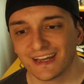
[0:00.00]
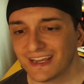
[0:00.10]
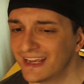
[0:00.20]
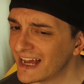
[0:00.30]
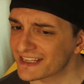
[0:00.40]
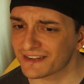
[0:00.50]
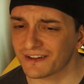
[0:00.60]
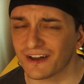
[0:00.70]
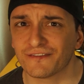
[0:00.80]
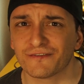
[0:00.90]
He has
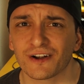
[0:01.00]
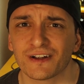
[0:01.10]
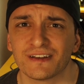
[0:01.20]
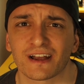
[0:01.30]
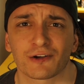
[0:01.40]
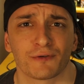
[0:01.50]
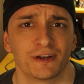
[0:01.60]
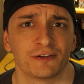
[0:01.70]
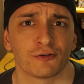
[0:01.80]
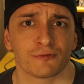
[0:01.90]
a very
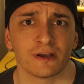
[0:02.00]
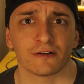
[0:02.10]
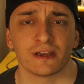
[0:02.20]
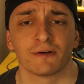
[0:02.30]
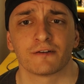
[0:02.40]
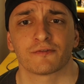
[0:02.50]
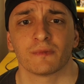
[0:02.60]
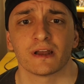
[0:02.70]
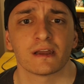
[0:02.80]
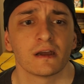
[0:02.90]
decorated career. He went from